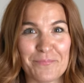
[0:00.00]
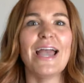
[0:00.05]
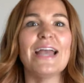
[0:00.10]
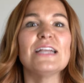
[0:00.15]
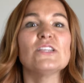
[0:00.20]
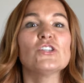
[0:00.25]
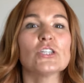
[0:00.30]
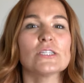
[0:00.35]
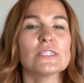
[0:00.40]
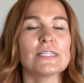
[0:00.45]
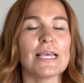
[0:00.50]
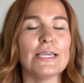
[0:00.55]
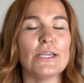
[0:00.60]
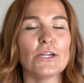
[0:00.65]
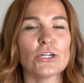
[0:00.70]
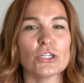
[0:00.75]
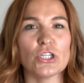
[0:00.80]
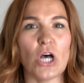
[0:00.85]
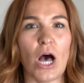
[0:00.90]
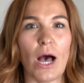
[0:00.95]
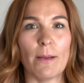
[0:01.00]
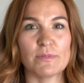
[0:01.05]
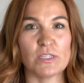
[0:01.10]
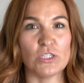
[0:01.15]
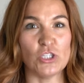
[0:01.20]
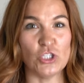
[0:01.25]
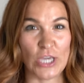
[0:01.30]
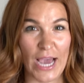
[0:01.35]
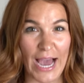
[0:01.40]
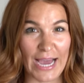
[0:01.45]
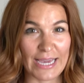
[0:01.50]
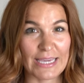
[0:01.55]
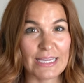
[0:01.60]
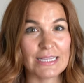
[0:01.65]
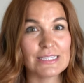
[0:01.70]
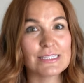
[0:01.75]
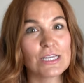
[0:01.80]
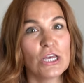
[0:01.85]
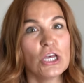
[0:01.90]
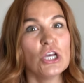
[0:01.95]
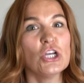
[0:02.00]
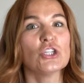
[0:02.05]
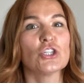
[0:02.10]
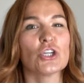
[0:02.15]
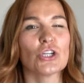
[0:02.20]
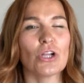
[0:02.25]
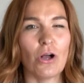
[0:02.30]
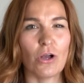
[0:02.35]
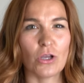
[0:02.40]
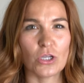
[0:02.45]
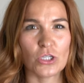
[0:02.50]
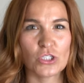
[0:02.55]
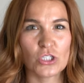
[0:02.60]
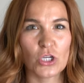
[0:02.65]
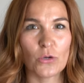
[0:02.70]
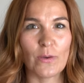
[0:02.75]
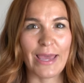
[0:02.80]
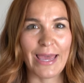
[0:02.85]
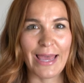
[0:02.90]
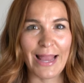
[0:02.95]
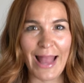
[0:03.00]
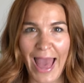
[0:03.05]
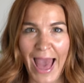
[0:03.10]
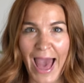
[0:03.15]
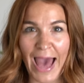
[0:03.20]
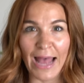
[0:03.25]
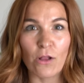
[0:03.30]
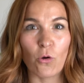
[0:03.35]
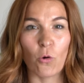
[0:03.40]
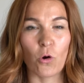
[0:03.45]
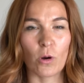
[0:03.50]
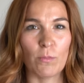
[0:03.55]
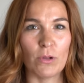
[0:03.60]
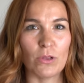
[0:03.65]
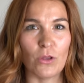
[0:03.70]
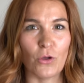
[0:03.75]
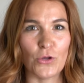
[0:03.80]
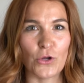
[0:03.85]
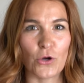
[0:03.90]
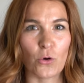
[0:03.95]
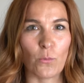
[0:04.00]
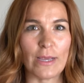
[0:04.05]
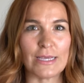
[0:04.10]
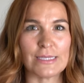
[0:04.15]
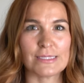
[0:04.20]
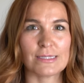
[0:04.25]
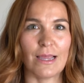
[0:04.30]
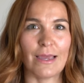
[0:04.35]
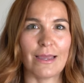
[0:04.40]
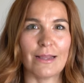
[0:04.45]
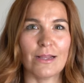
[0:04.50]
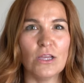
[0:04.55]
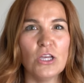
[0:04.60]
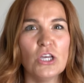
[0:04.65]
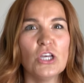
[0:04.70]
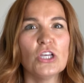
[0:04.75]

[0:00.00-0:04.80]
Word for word: And just like your tops, jackets should also hit at or below your waistline.